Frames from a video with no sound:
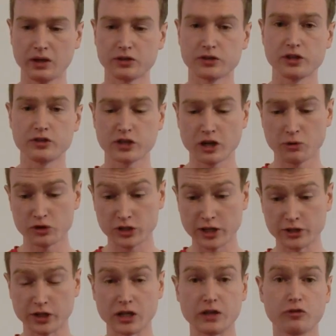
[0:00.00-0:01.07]
Since I was
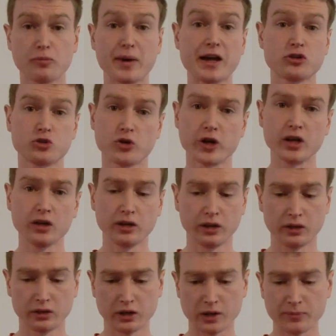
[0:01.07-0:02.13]
adding another battery,
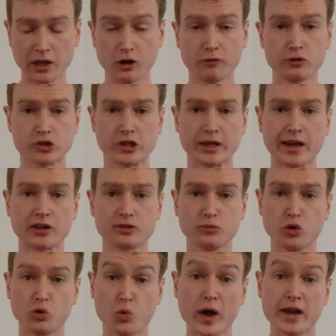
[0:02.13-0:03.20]
that obviously adds
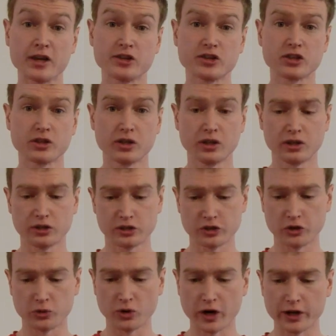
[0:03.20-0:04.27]
more weight.
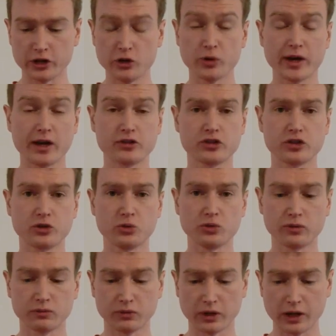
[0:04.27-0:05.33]
So I knew I had
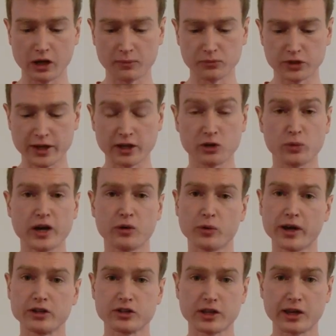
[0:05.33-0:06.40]
to take away
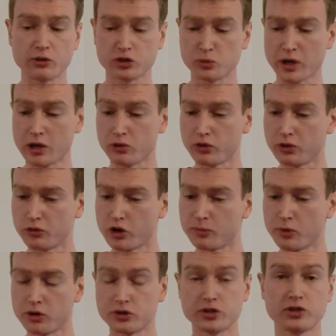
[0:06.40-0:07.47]
weight elsewhere on the
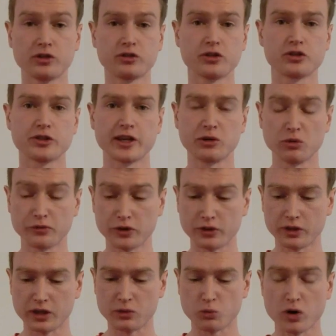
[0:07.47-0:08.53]
robot to stay
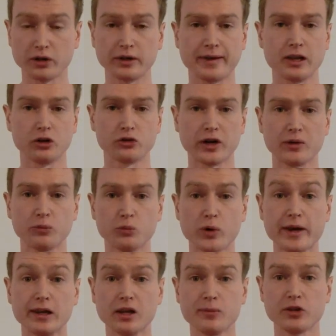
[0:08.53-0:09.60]
within the 1 kilogram
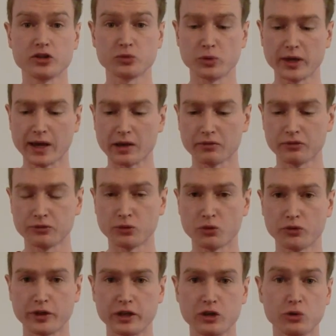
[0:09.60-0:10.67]
weight limit we have
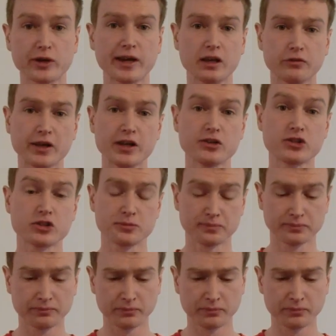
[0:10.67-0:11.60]
for the UK events.